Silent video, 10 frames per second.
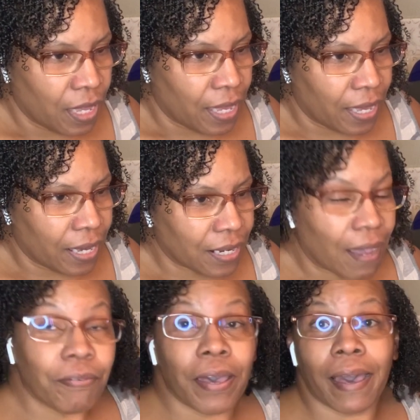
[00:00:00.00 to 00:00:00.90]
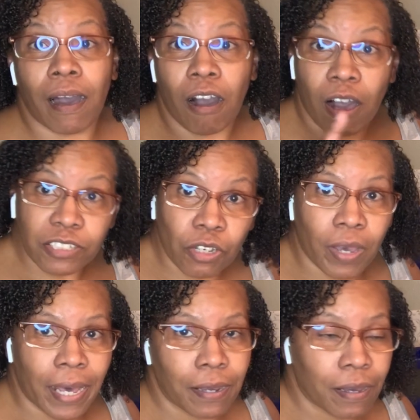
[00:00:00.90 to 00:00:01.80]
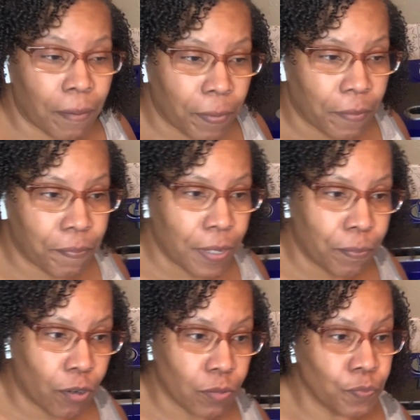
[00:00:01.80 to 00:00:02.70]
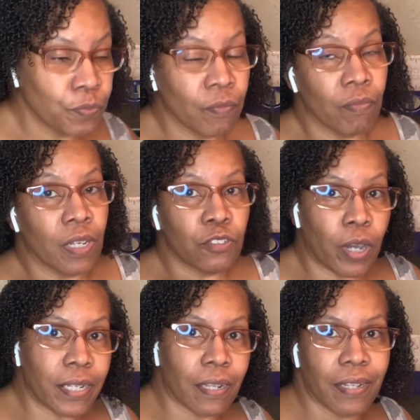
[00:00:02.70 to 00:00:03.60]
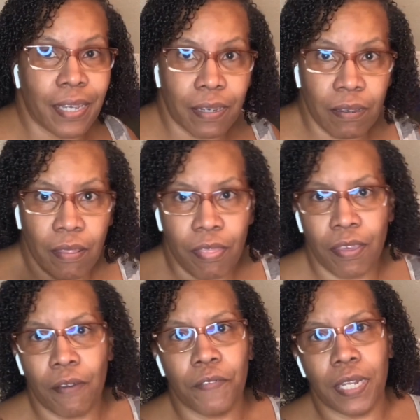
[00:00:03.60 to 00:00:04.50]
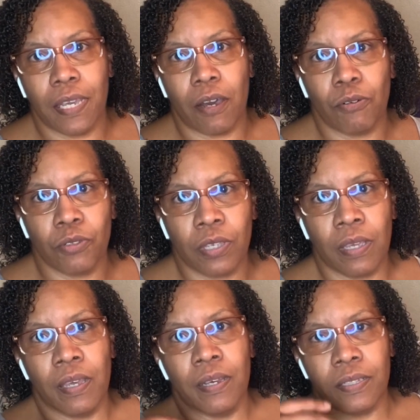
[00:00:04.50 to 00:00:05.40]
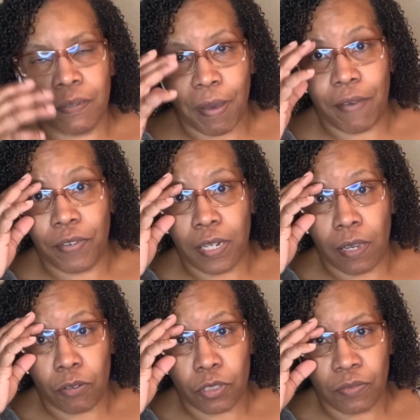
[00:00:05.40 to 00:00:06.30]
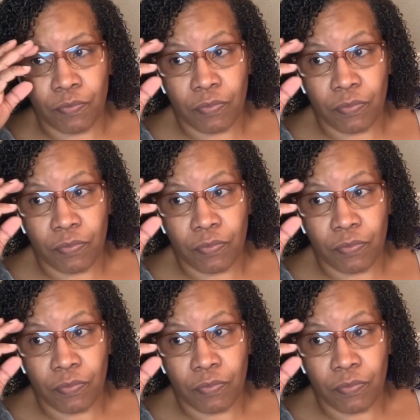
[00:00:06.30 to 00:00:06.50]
And I also had a couple of people try to link their videos to my videos.